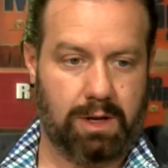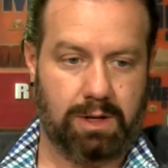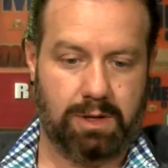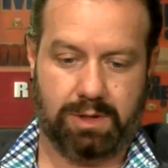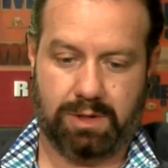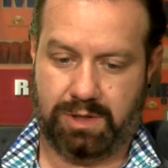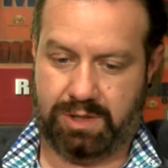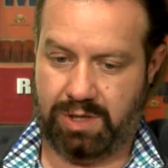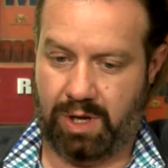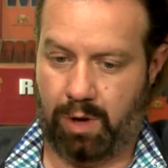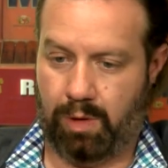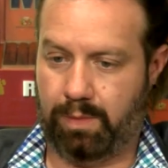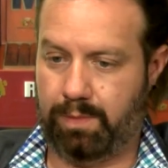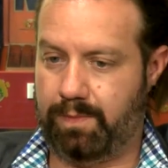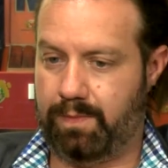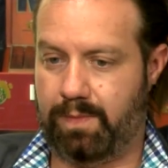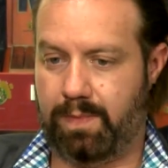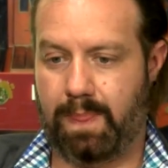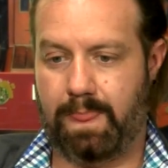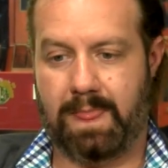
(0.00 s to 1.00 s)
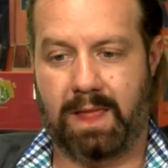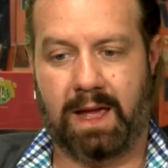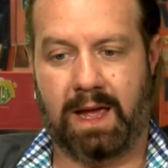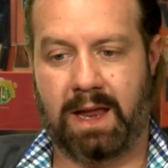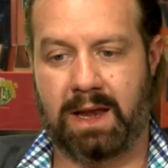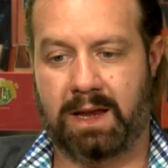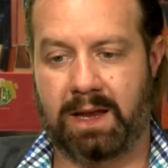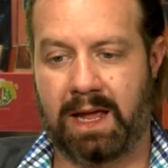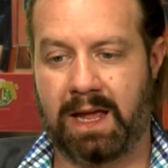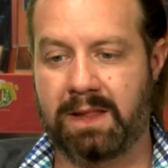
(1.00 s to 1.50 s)
Definitely so,
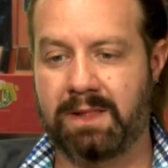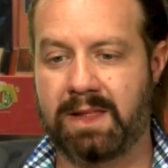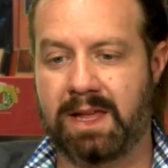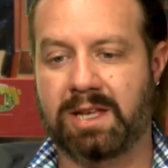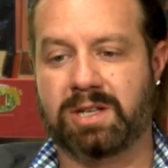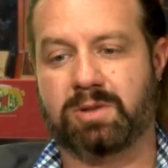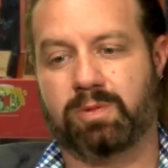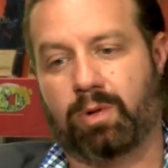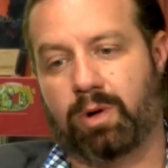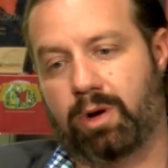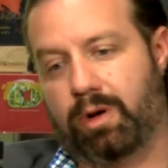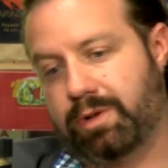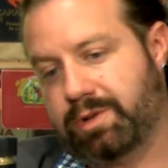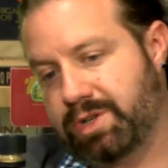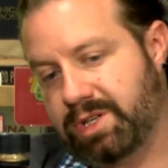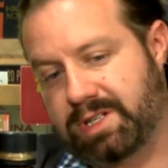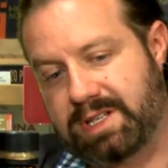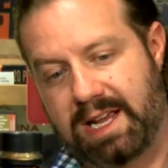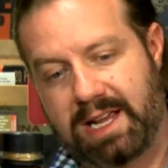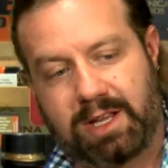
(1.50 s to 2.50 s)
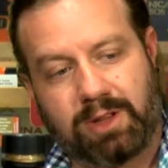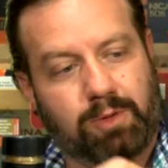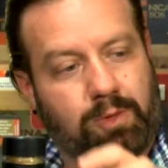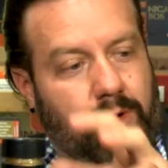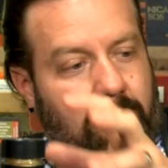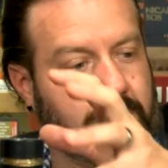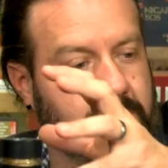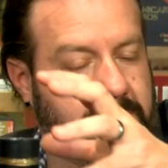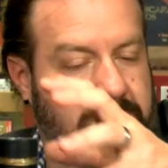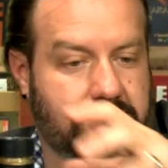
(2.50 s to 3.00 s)
And in this world, just like in the
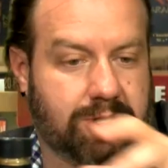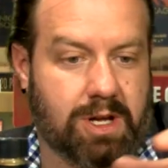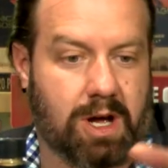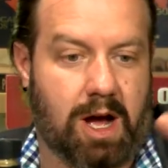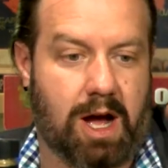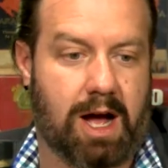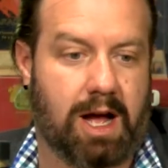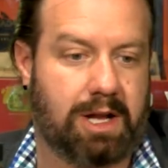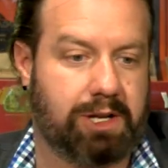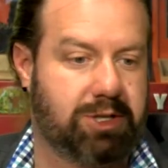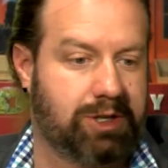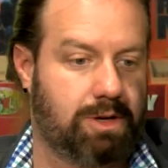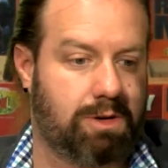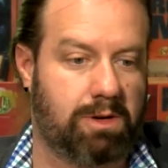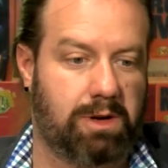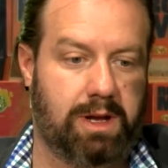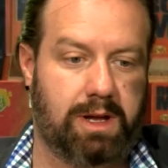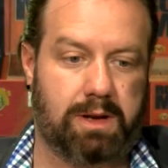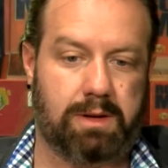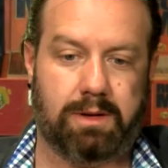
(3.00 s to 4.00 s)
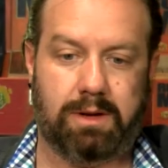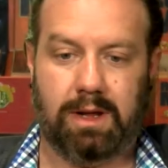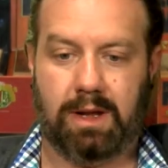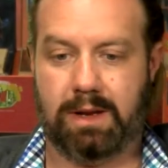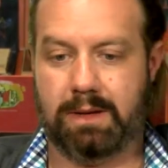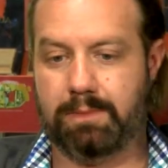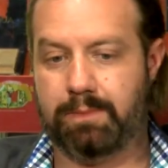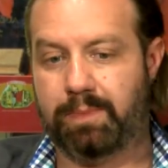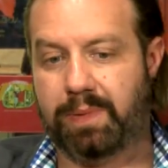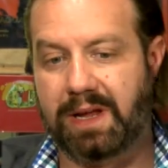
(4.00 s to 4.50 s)
world of scotch or in, in
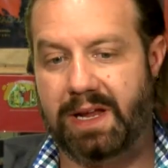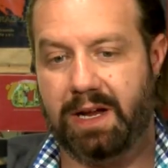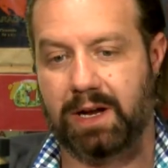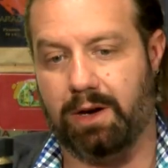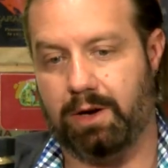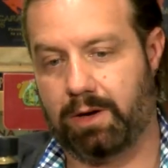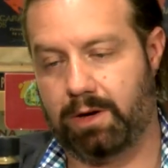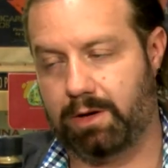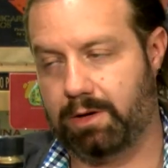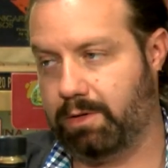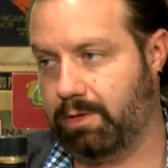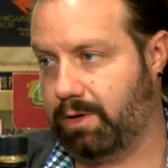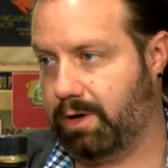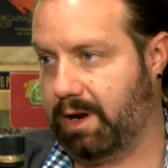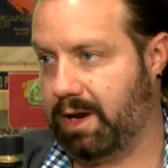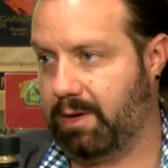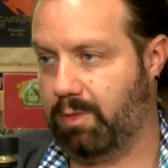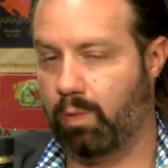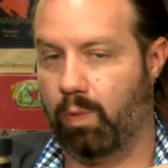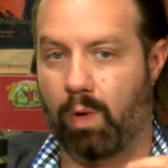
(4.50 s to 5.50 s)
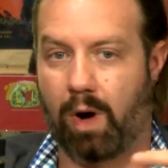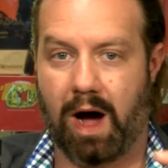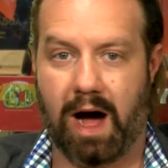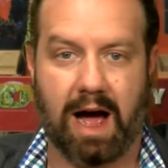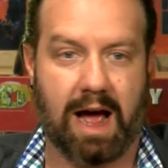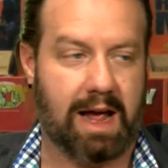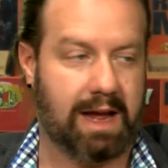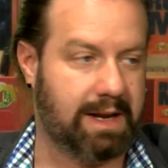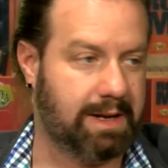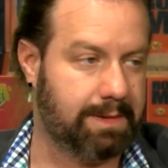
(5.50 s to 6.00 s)
beer or in
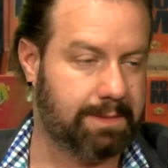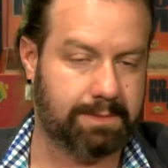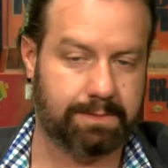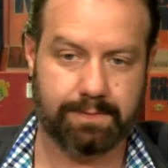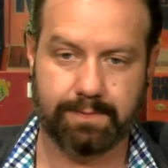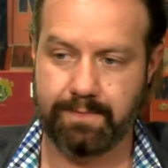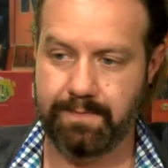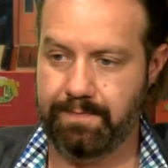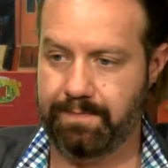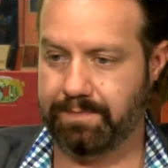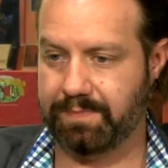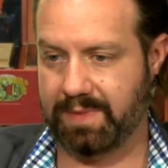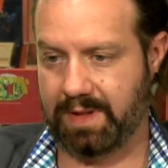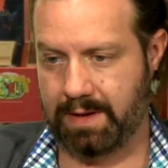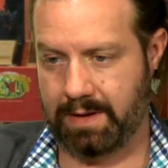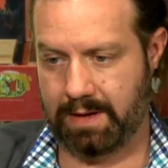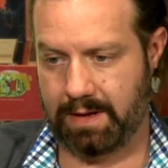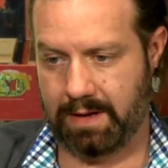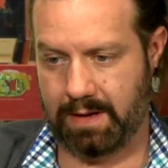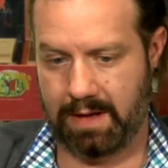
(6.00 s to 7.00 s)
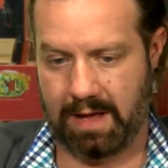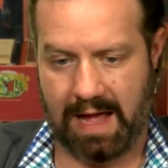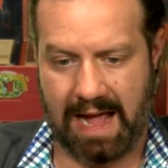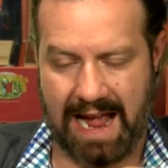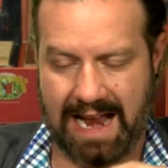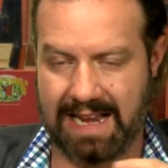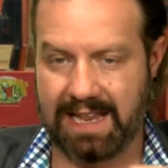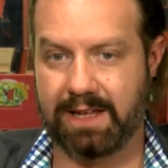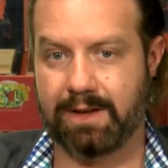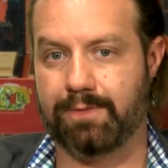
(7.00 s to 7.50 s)
wine,
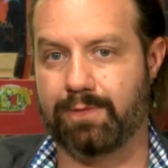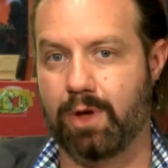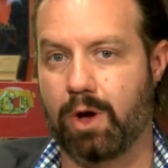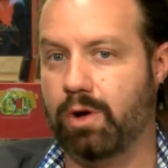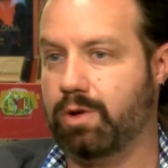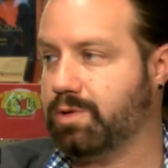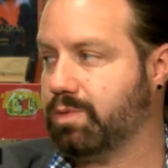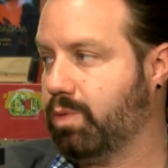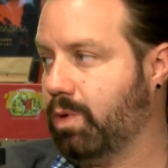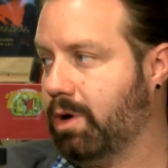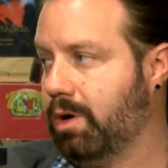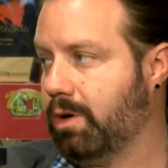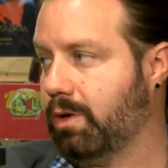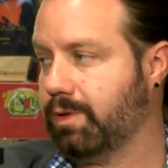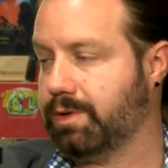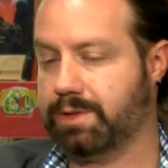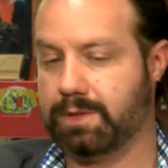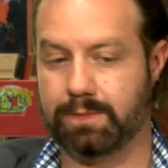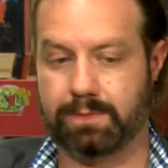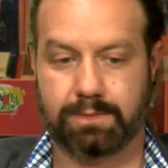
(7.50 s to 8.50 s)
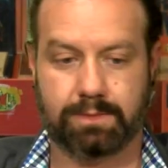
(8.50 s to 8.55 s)
any of those worlds,